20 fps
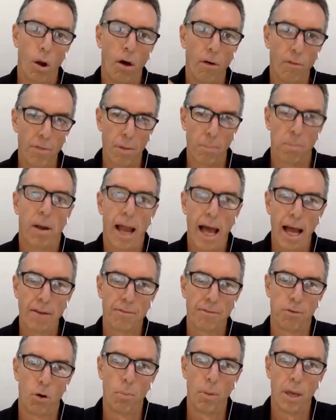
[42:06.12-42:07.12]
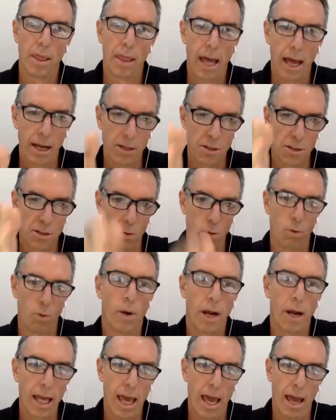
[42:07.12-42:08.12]
of the platform in that is you
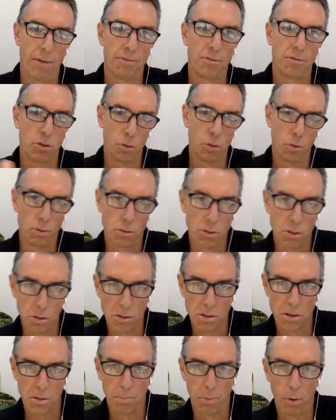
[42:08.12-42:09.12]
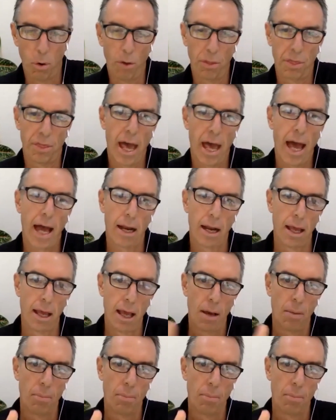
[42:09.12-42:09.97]
already have tools to support that,